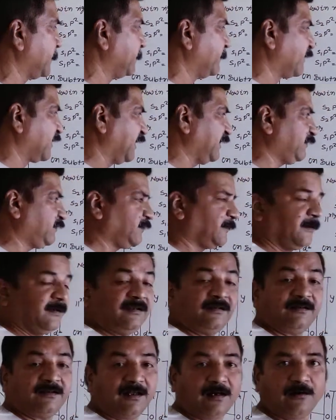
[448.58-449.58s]

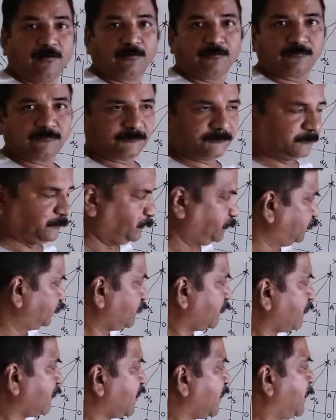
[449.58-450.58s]
Right? Now
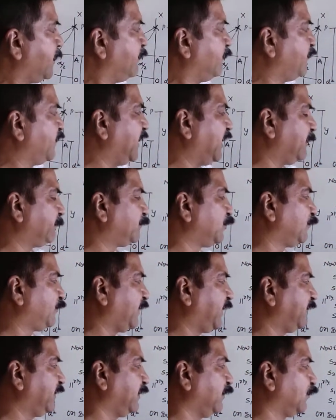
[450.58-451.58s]
we have to
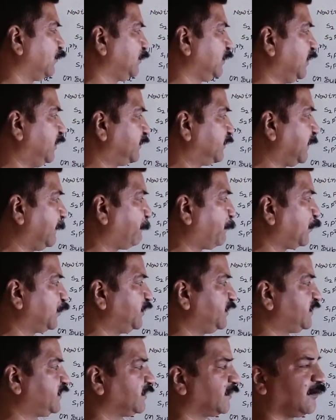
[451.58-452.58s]
find out the
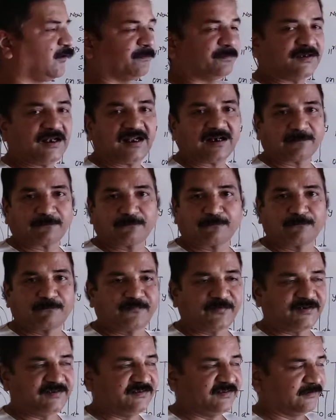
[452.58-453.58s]
position of dark
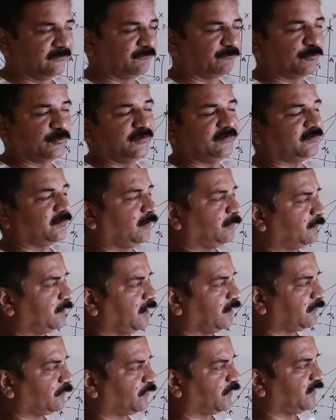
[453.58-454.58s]
fringes. Position of
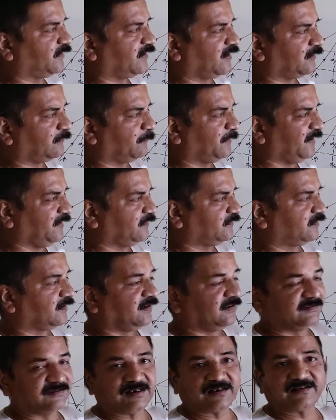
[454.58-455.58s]
dark fringes means
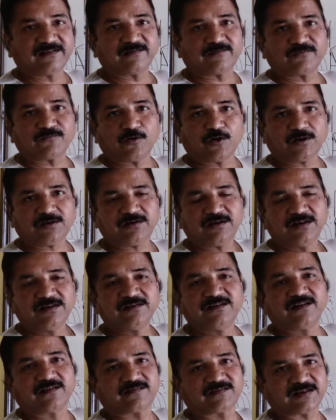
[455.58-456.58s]
that is what?
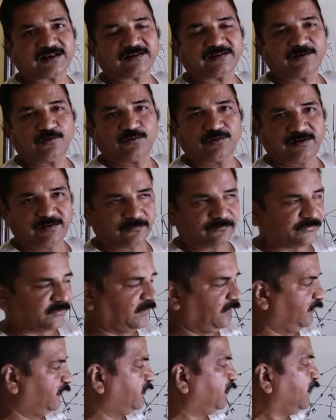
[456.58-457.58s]
Destructive
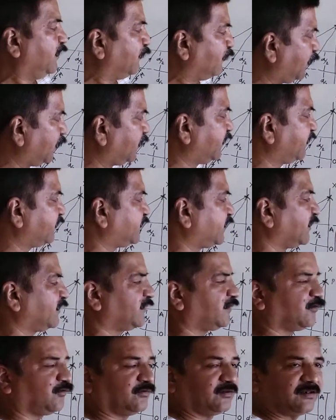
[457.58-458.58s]
interference. For
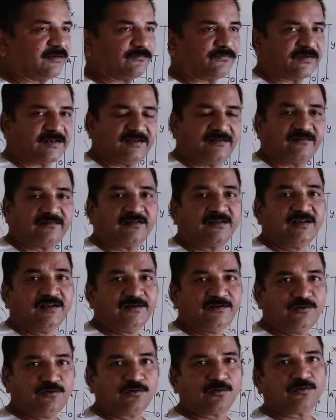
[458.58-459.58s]
destructive interference,
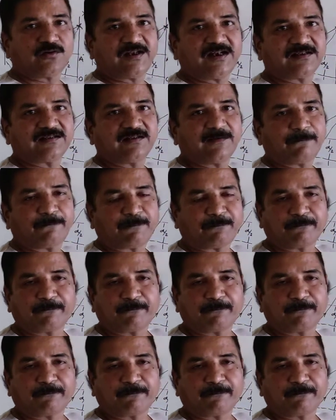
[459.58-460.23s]
you know that the